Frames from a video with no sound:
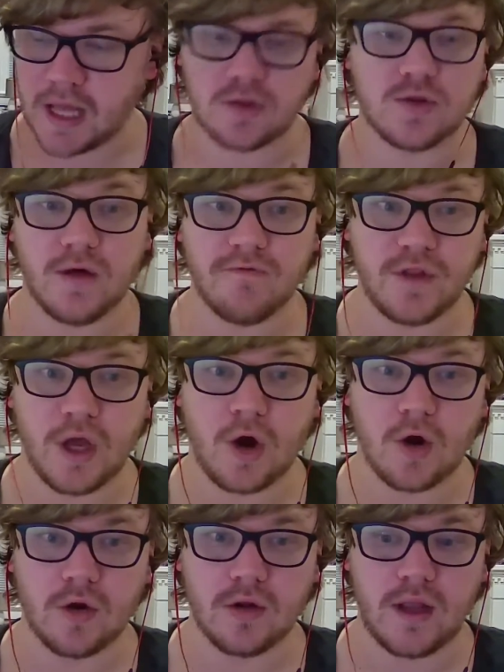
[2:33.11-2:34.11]
love the
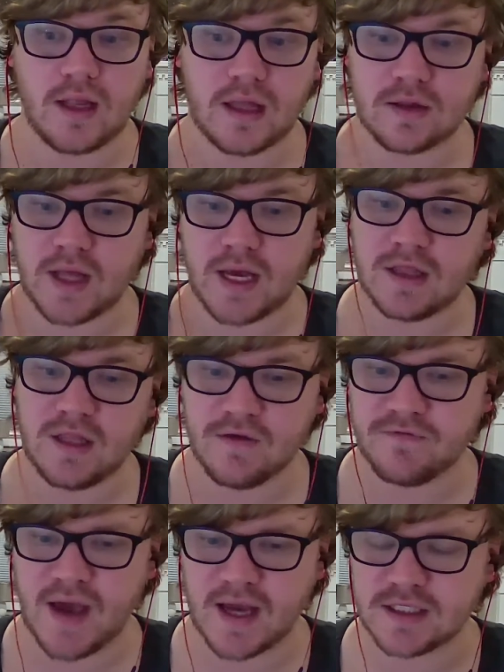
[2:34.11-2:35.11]
art and I like the
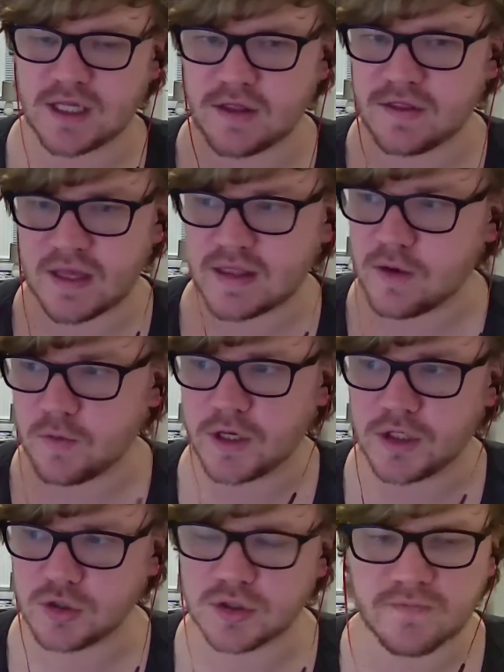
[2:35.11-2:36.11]
effects, and I think that we could
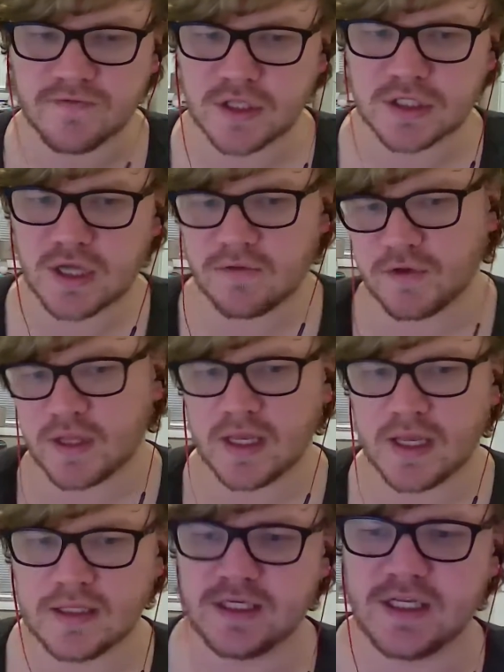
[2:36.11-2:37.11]
do some fun stuff with it
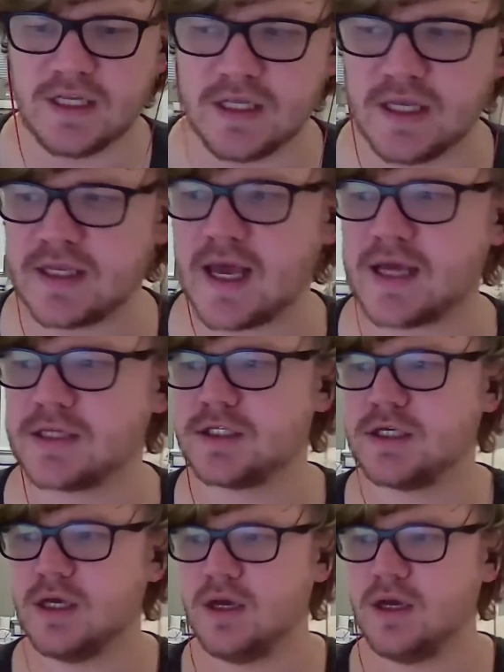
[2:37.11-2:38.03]
in DDD decks.